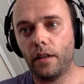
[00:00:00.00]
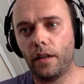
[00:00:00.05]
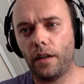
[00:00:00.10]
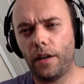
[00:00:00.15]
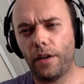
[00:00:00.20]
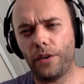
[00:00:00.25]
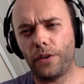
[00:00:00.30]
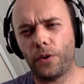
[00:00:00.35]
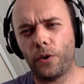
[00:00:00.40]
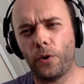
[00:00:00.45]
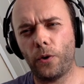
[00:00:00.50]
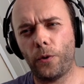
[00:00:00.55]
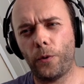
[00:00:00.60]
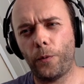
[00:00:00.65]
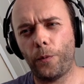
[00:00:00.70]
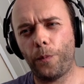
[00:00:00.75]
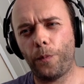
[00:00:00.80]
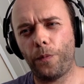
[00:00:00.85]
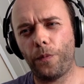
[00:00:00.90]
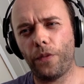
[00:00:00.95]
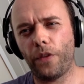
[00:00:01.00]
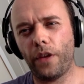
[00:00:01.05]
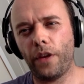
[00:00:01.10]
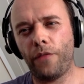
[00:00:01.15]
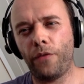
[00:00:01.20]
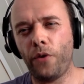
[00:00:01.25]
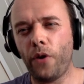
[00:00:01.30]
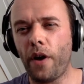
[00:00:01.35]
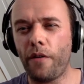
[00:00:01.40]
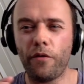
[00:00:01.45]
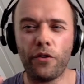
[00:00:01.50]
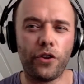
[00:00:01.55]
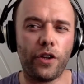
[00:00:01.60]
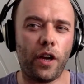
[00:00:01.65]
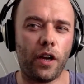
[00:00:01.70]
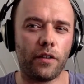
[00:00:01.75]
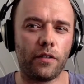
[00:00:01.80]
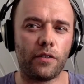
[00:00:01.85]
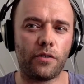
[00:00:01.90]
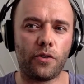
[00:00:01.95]
Uh, so if you ever
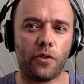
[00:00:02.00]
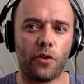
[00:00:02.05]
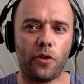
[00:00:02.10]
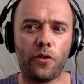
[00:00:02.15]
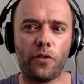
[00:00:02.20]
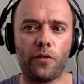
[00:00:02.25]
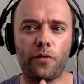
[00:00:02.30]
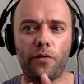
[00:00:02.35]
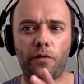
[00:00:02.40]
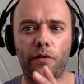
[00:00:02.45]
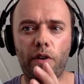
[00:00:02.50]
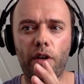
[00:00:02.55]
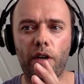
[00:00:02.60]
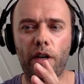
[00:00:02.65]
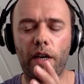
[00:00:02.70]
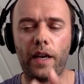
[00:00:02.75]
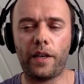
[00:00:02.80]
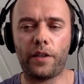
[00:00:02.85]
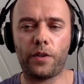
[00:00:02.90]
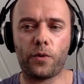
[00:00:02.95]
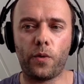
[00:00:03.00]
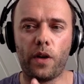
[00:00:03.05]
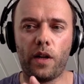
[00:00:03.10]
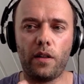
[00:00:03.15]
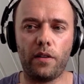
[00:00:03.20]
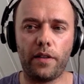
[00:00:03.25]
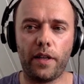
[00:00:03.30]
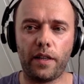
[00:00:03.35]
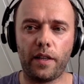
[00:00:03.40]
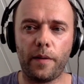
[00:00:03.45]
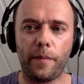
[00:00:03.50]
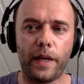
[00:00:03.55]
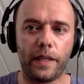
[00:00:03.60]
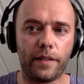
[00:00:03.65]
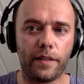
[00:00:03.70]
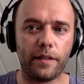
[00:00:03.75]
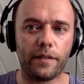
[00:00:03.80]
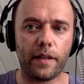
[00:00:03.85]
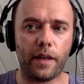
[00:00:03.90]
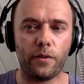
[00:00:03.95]
done sort of uh, SQL
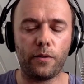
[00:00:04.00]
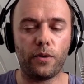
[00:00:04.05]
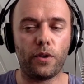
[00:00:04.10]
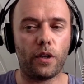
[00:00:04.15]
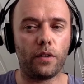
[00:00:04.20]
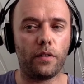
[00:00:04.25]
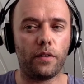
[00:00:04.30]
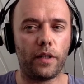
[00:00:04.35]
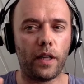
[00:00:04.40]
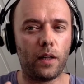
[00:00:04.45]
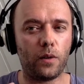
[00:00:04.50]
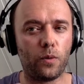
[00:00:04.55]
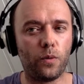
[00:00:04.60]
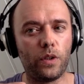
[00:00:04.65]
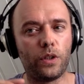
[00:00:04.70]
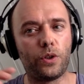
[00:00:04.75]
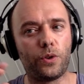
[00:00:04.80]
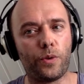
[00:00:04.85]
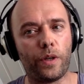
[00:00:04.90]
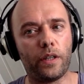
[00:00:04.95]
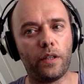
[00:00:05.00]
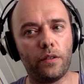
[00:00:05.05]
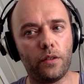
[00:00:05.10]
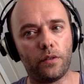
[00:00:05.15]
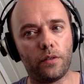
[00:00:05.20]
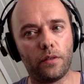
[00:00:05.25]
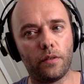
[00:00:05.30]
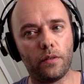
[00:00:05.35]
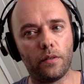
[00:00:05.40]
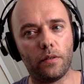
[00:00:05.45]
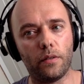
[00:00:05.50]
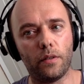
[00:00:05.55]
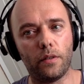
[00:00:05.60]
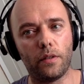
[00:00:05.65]
databases and you done dealt with triggers,